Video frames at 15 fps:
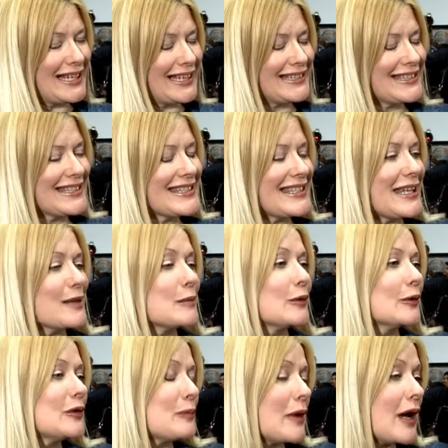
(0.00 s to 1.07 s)
and
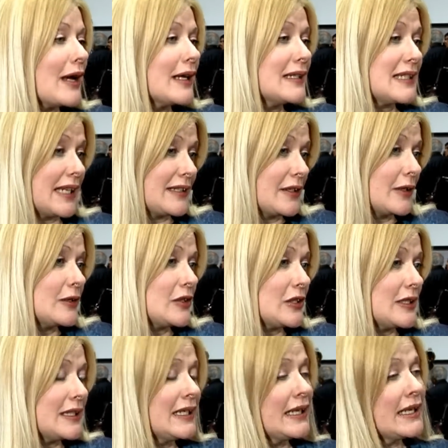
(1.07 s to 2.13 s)
disabled by
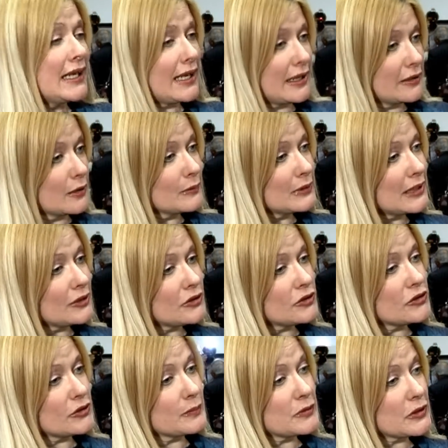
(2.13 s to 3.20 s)
technology and our
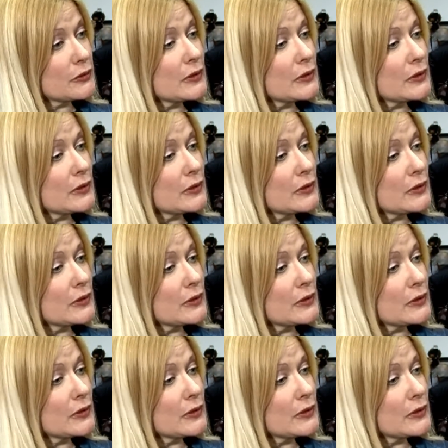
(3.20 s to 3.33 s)
relationship